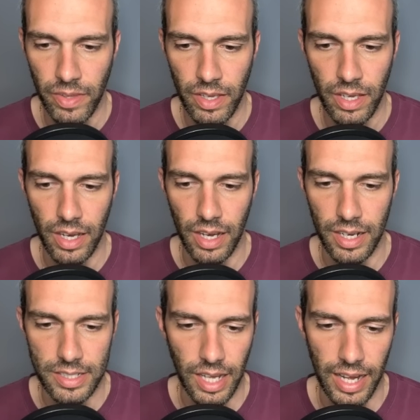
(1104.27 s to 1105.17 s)

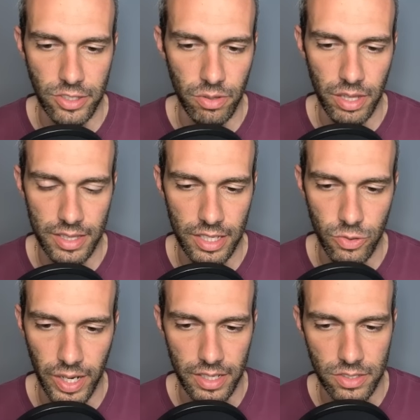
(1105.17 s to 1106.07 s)
Because I do think that
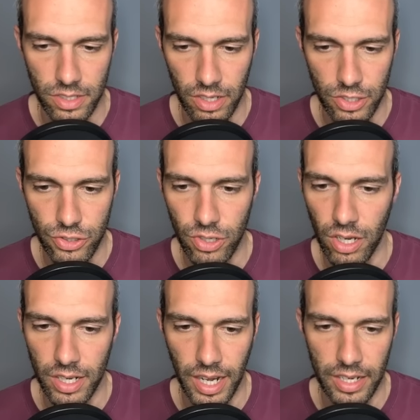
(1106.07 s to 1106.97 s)
Dragons still are strong.
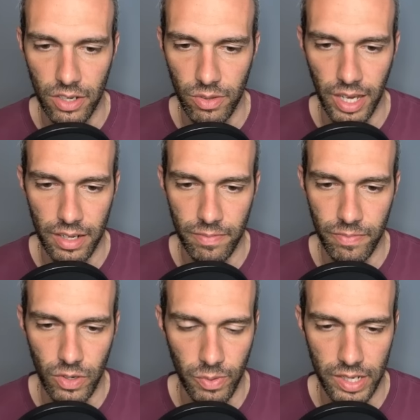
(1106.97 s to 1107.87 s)
I know that
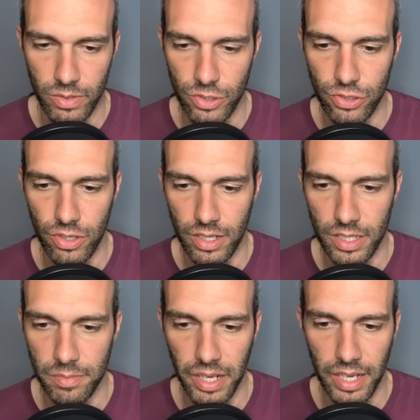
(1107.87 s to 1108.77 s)
Oranguru is strong in this
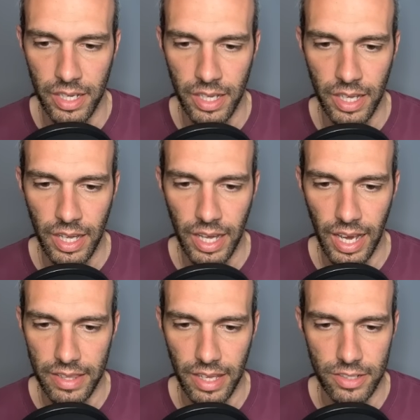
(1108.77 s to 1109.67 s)
meta. And
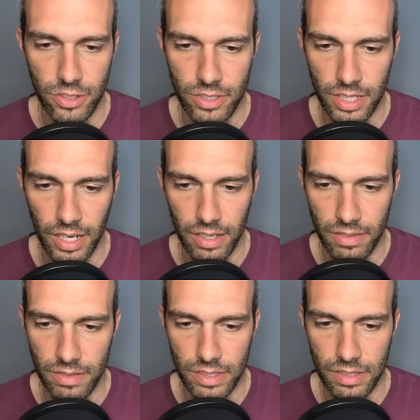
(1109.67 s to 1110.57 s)
then just kind
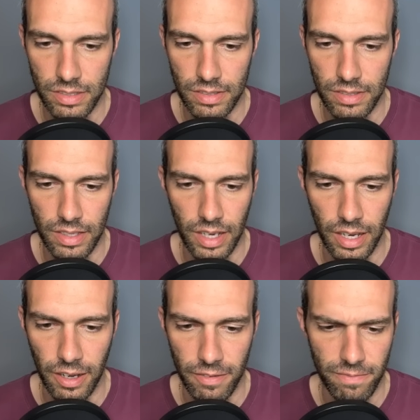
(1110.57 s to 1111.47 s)

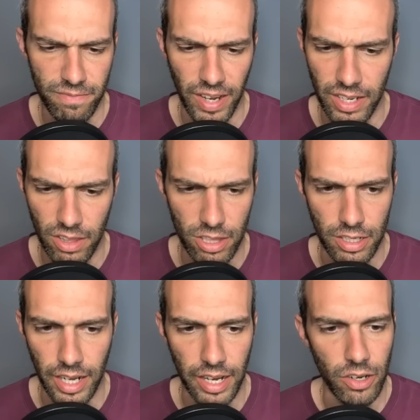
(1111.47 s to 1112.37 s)
of find a third.
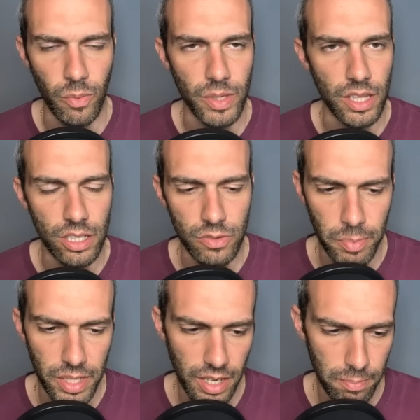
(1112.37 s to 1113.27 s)
I don't know what the third will be
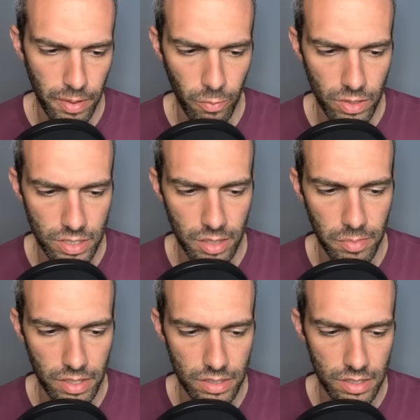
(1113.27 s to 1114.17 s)
yet, but we'll team
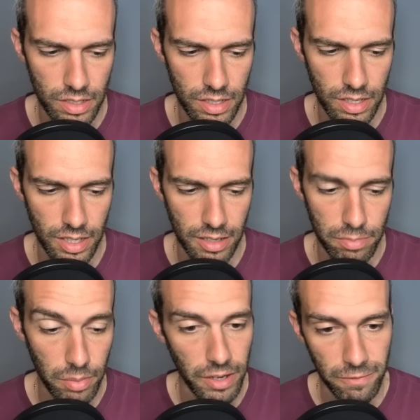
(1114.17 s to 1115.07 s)
build
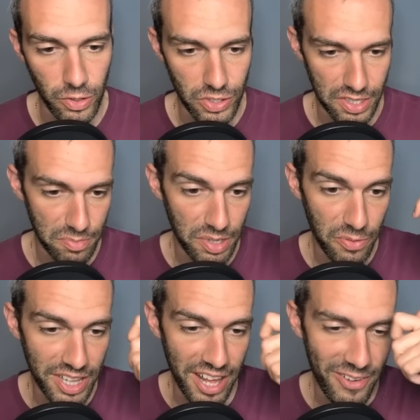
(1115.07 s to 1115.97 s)
probably at 4 o'clock tomorrow
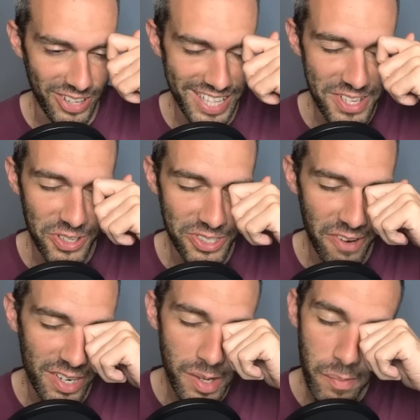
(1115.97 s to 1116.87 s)
when League turns over
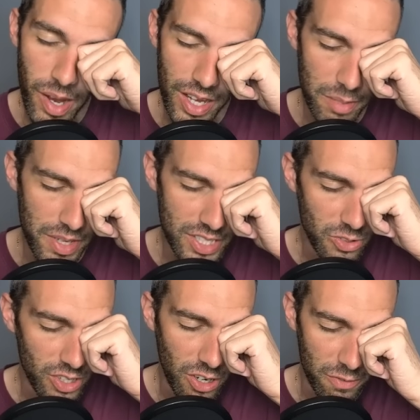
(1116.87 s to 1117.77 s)
and I'm on the bus going
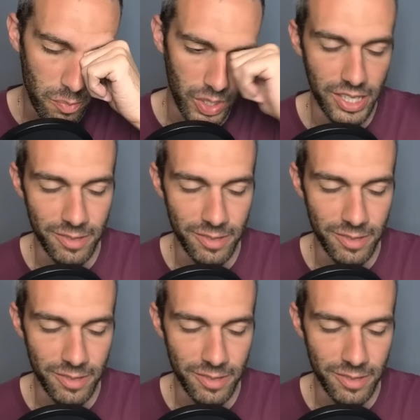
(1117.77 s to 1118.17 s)
home from work.